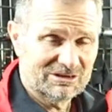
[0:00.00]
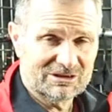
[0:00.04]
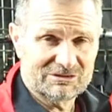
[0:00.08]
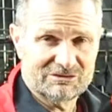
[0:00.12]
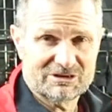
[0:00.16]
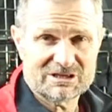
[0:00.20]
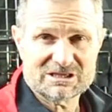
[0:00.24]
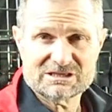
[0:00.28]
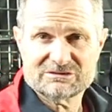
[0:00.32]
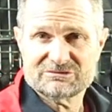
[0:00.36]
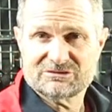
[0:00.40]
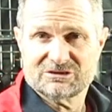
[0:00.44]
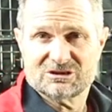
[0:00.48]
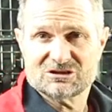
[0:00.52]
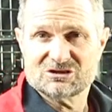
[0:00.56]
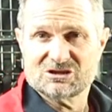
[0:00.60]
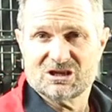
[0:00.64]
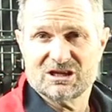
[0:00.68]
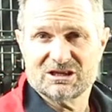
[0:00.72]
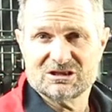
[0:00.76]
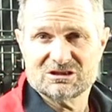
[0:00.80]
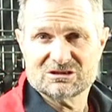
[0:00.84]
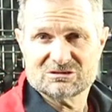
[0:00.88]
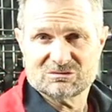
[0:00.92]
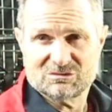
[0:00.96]
The reason for the
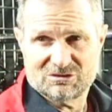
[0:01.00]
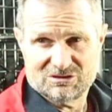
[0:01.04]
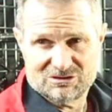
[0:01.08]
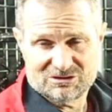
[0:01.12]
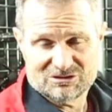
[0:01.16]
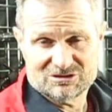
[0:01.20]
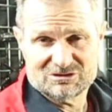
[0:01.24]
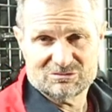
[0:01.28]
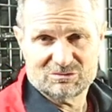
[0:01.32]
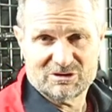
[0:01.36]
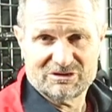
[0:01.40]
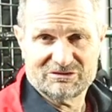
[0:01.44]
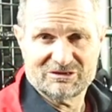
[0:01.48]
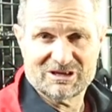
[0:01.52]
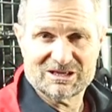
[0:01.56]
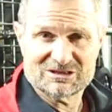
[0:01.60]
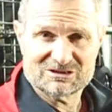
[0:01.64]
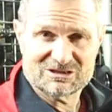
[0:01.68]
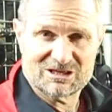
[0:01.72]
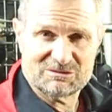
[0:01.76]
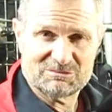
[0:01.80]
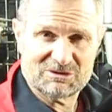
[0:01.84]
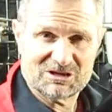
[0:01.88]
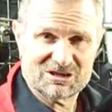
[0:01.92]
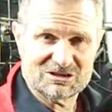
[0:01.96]
change was we've
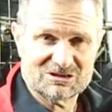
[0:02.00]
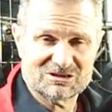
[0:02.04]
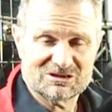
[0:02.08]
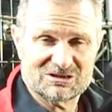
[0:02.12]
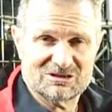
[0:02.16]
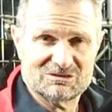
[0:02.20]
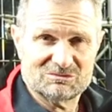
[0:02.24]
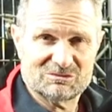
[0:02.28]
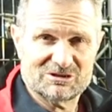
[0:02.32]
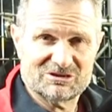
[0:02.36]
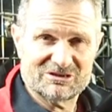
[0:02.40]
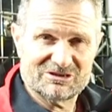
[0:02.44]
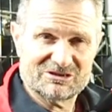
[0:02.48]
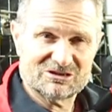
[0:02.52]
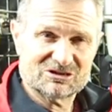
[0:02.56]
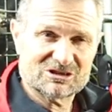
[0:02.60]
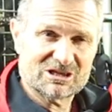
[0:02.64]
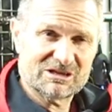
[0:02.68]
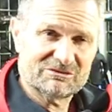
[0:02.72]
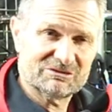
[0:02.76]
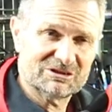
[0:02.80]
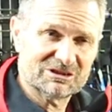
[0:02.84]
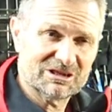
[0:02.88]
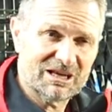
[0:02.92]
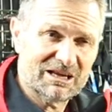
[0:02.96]
actually managed to, we
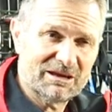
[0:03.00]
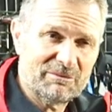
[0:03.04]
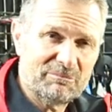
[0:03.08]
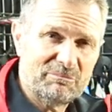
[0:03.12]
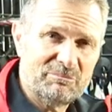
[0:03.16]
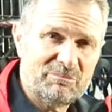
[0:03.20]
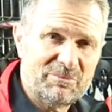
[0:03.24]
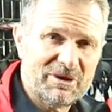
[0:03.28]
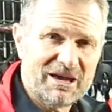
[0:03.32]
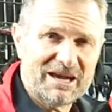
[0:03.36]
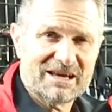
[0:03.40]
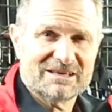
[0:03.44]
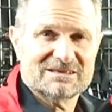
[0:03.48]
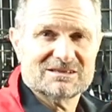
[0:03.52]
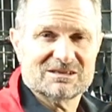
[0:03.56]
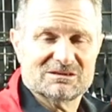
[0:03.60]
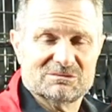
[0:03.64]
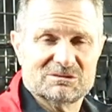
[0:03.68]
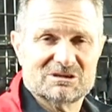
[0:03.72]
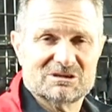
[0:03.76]
discovered a better